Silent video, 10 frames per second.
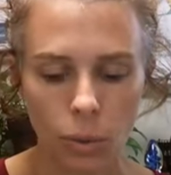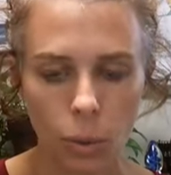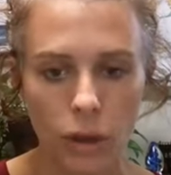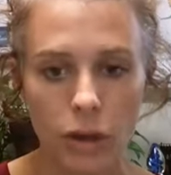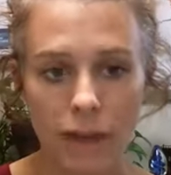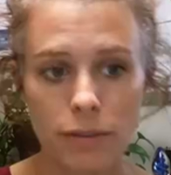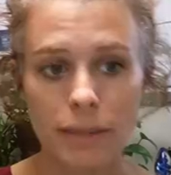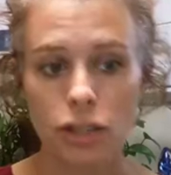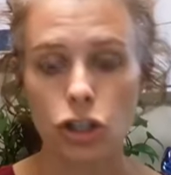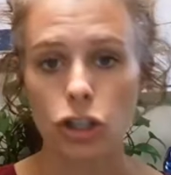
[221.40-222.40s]
what you have to
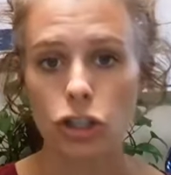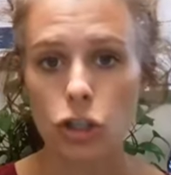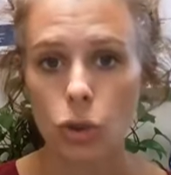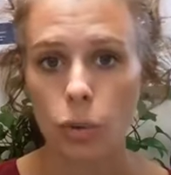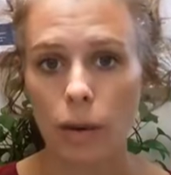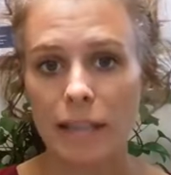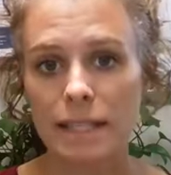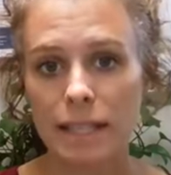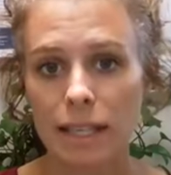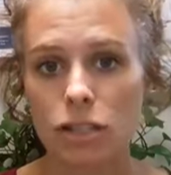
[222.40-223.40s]
make sure to do when I
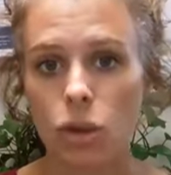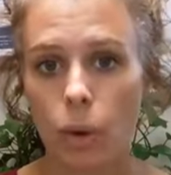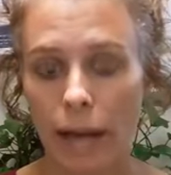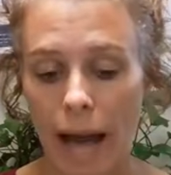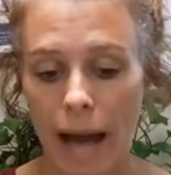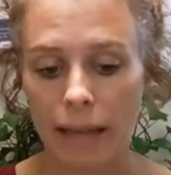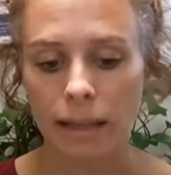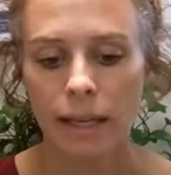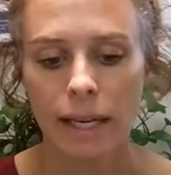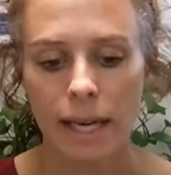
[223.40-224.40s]
see this going
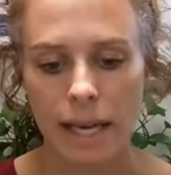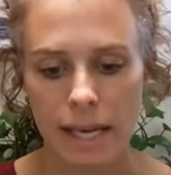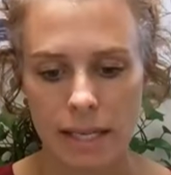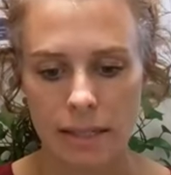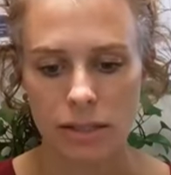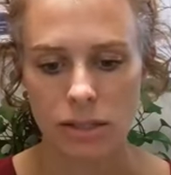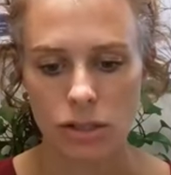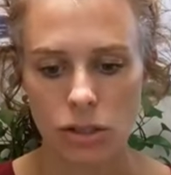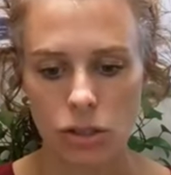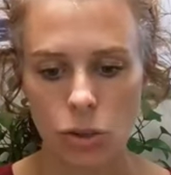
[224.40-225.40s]
on
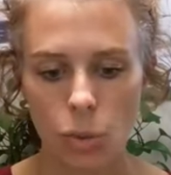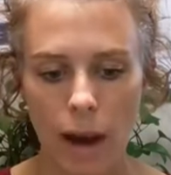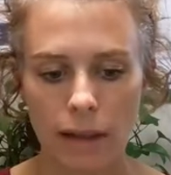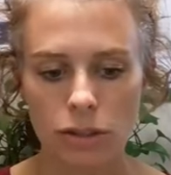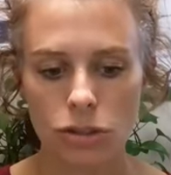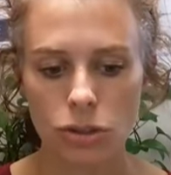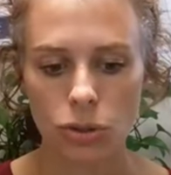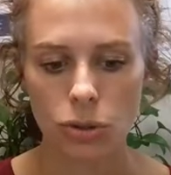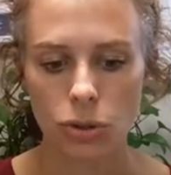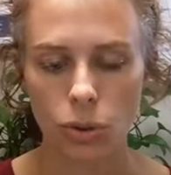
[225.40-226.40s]
is you want
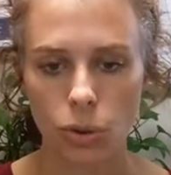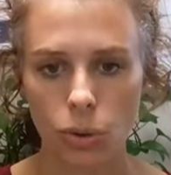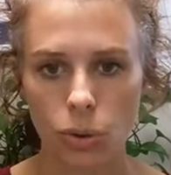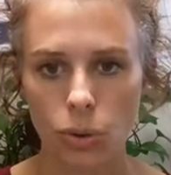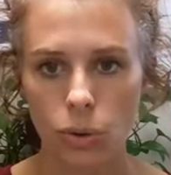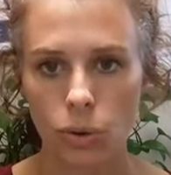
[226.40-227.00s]
to